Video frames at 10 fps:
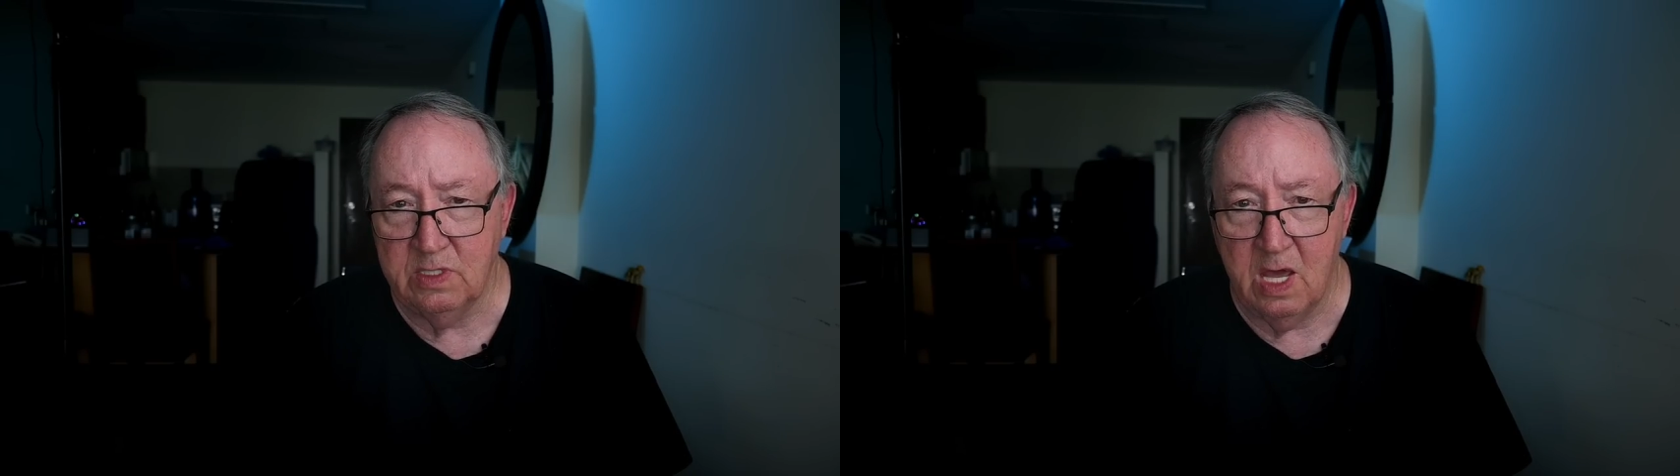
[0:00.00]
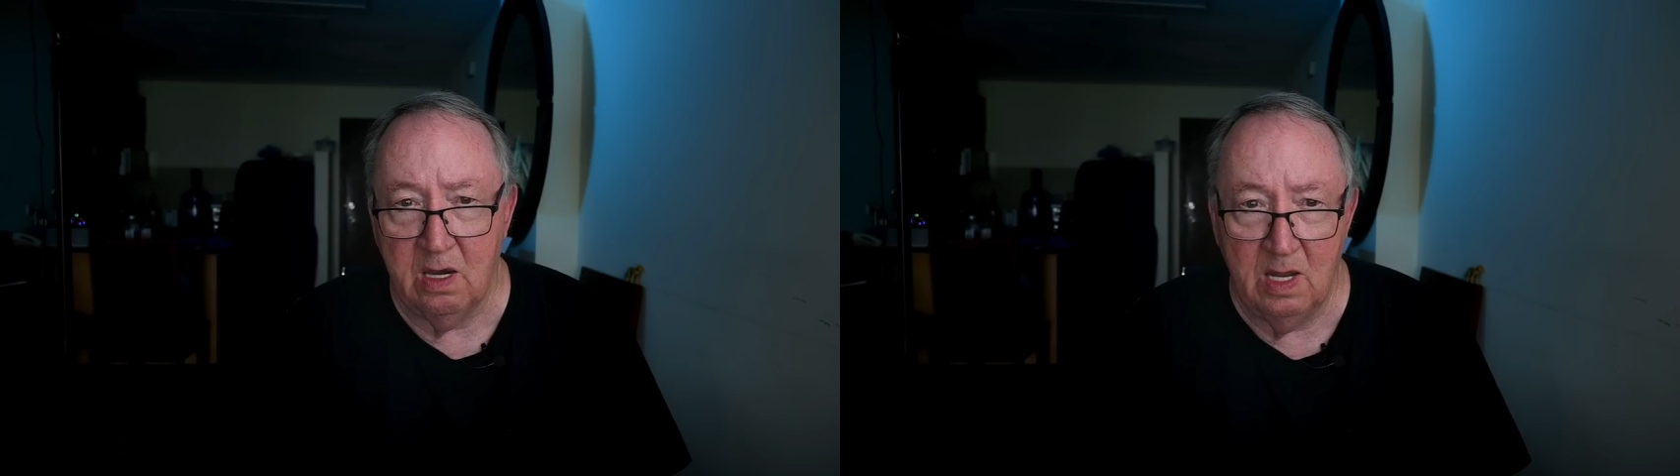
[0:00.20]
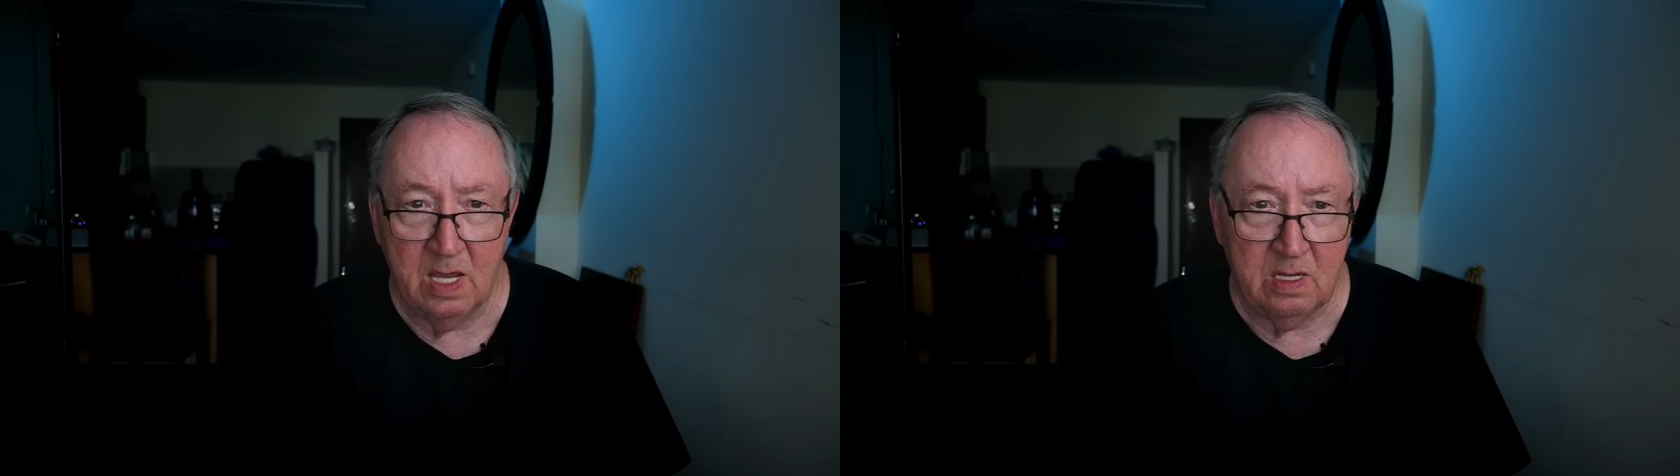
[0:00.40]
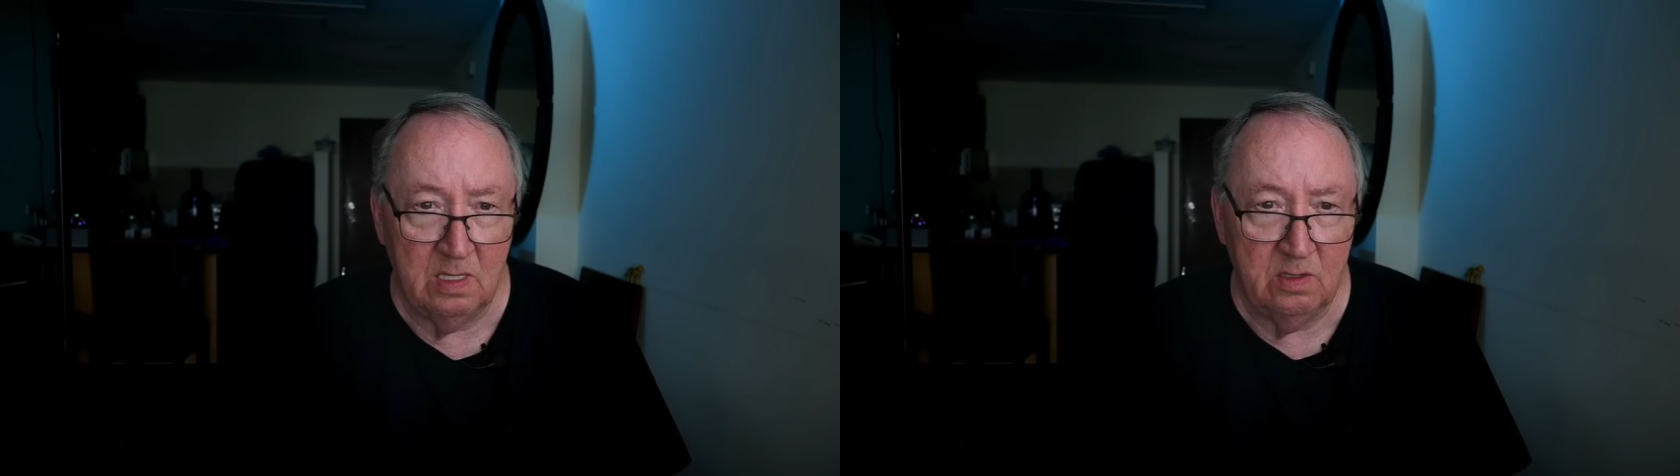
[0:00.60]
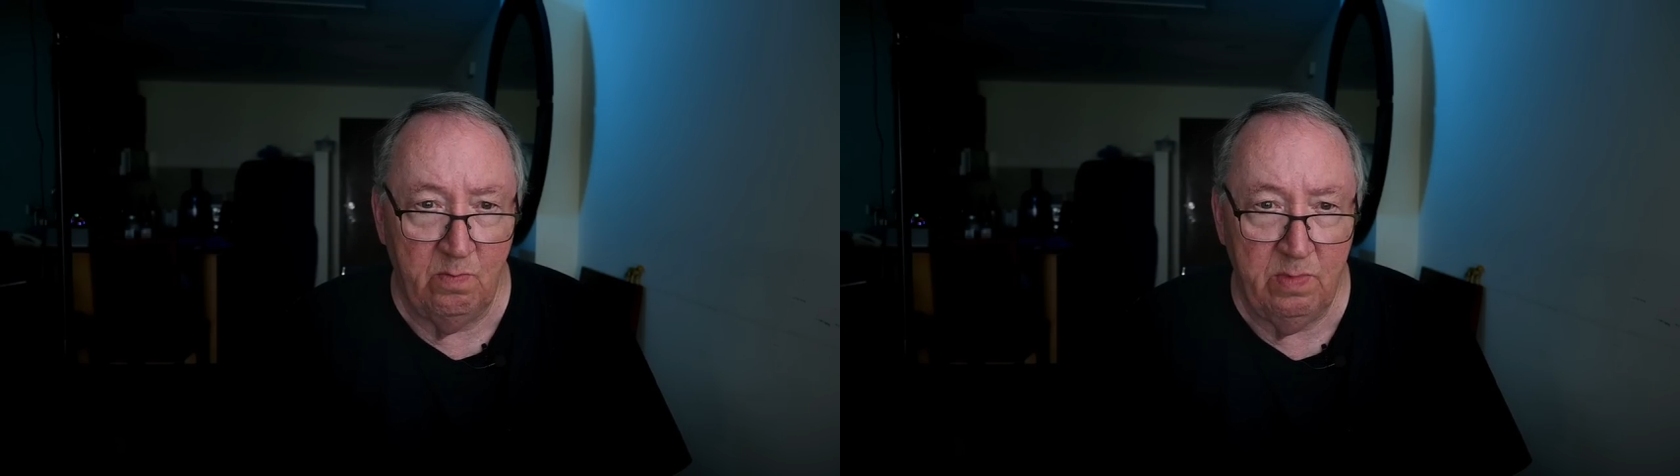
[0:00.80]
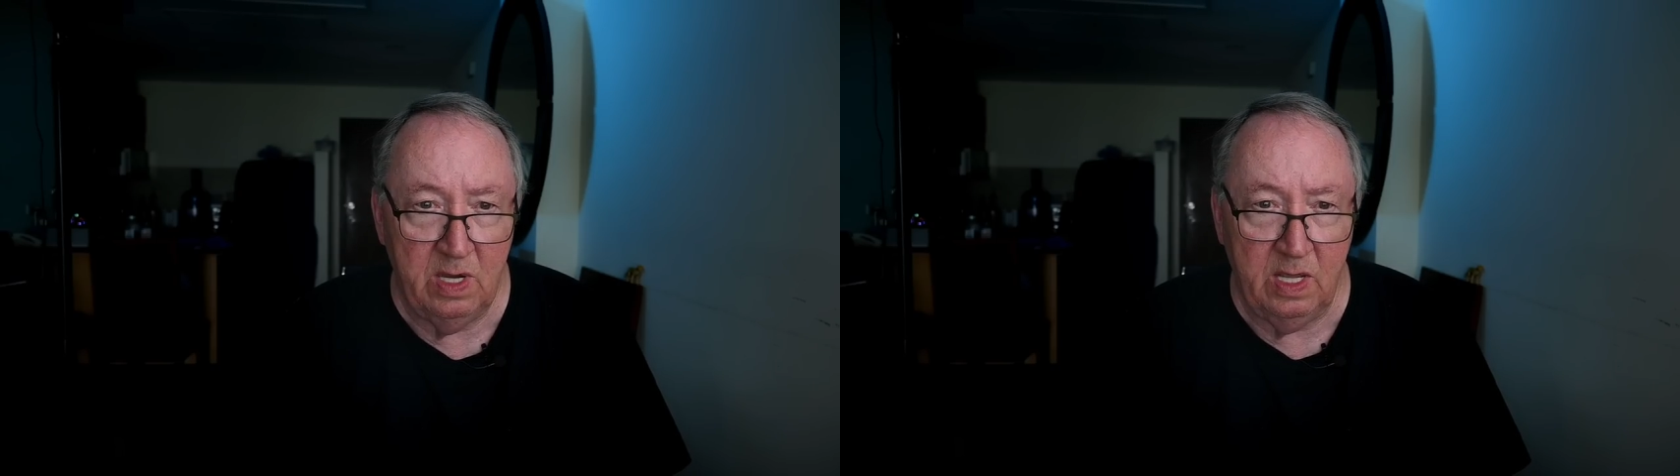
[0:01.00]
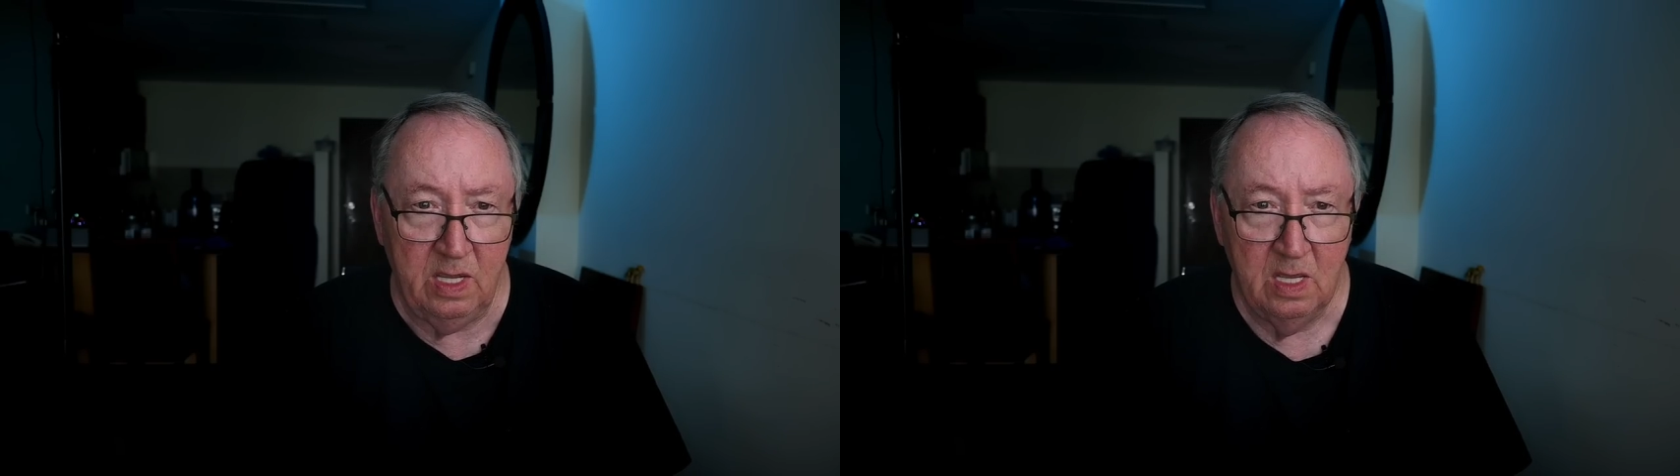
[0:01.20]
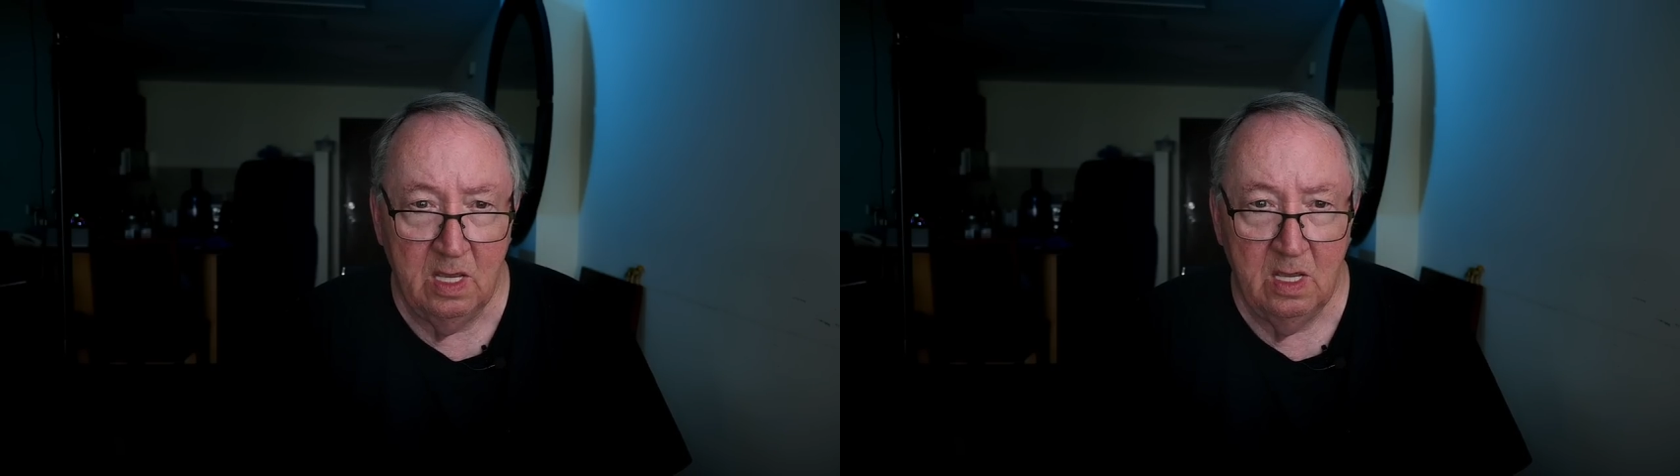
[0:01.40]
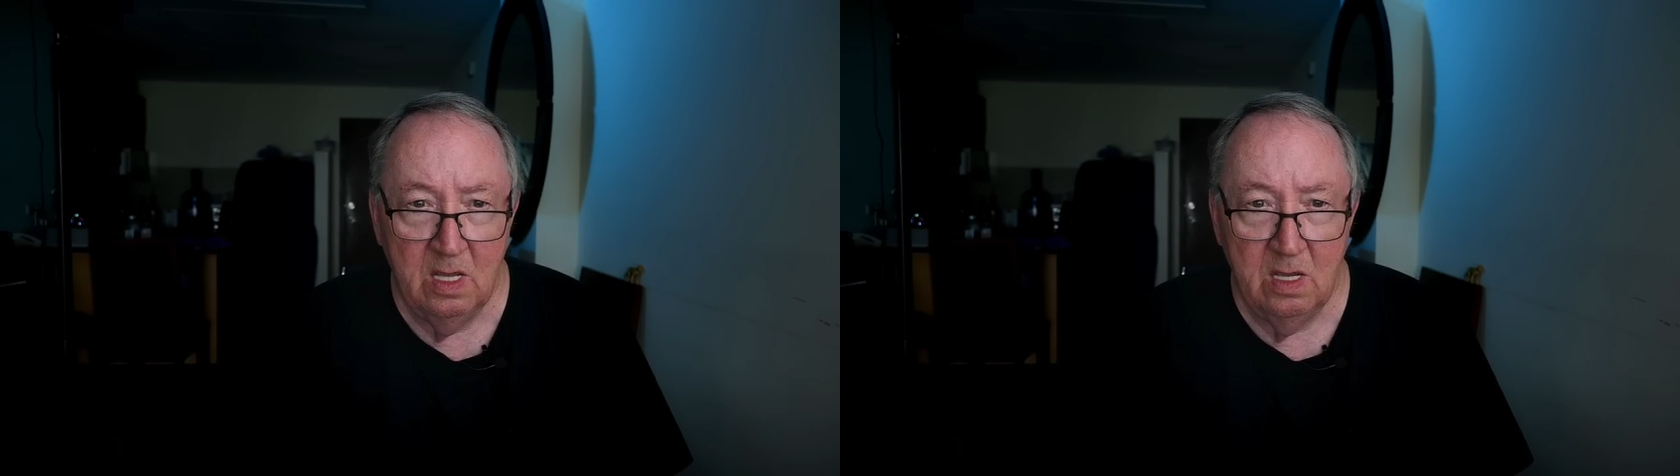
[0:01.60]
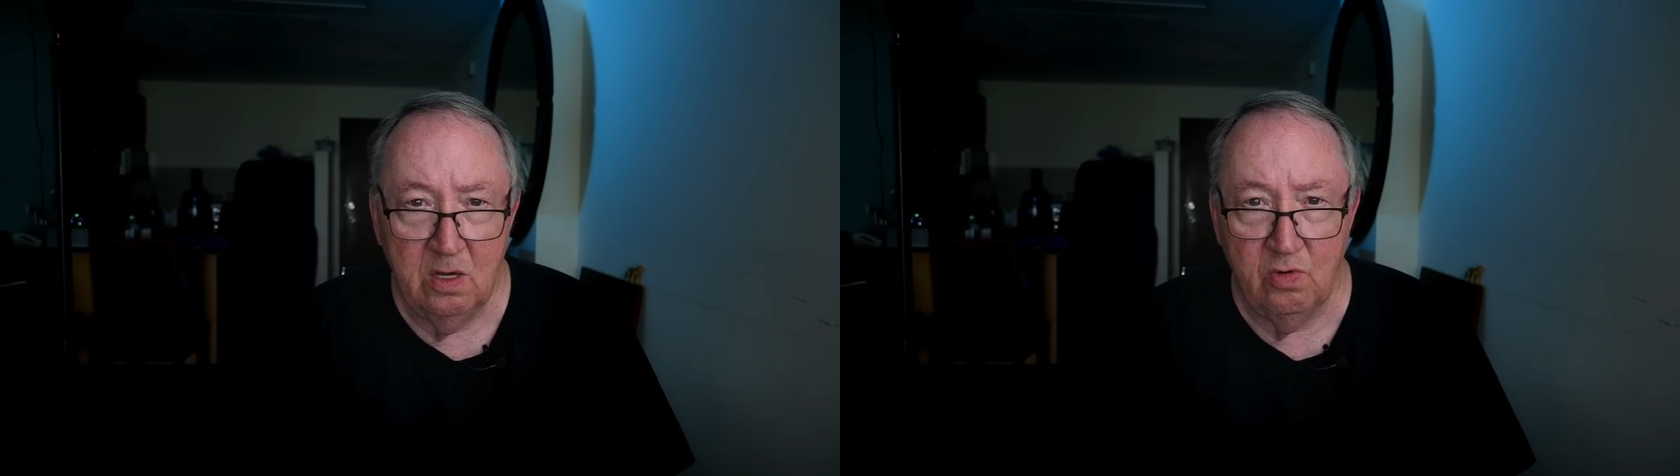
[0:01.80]
It's kind of like a little mini
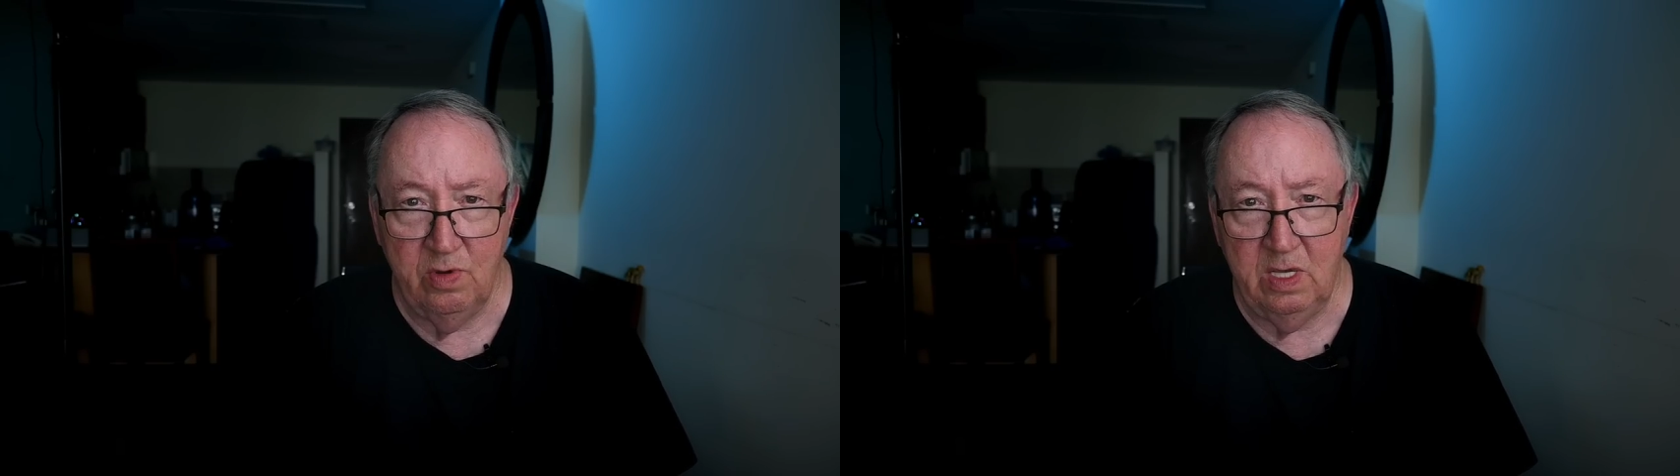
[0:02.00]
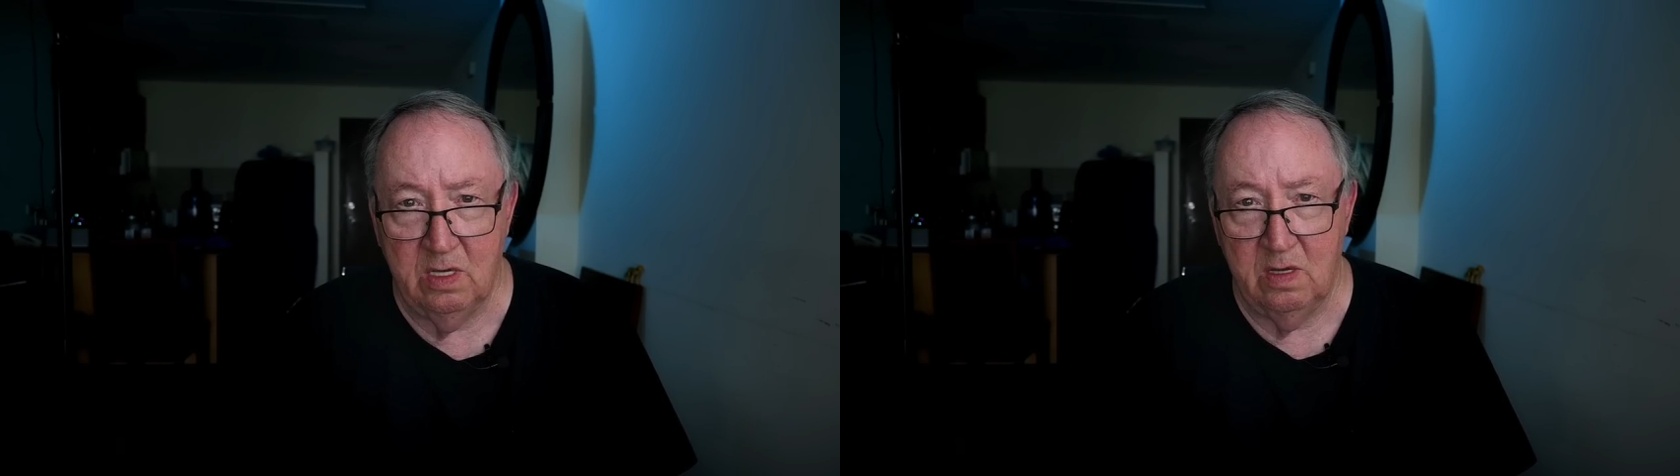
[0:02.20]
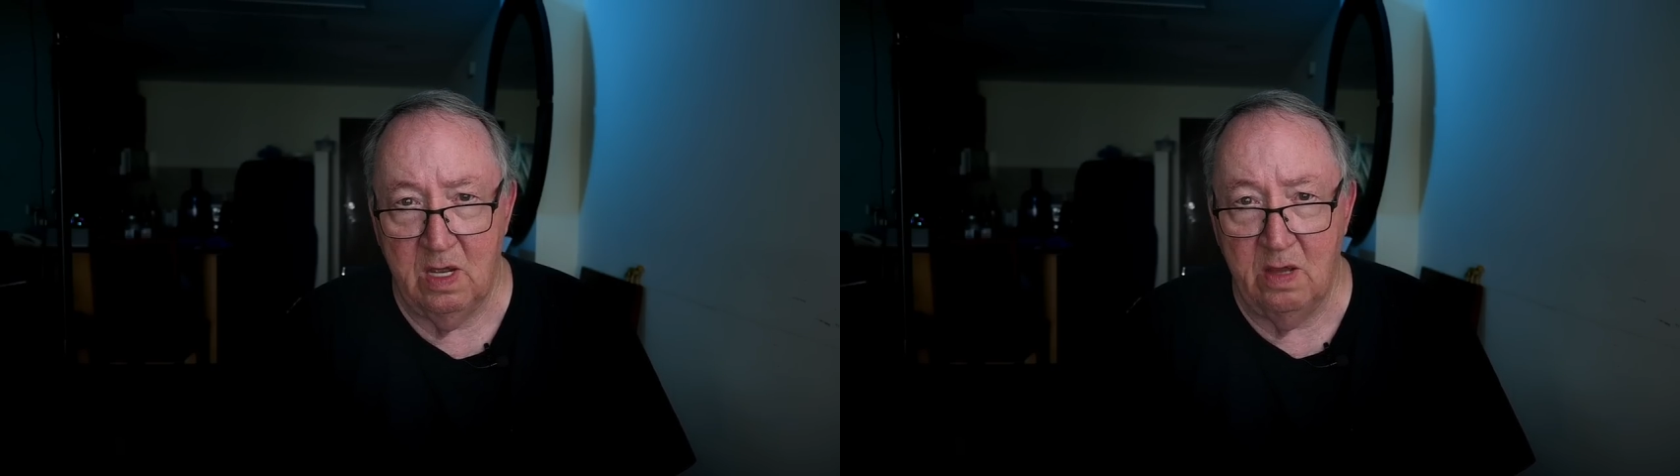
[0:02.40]
Cuenca.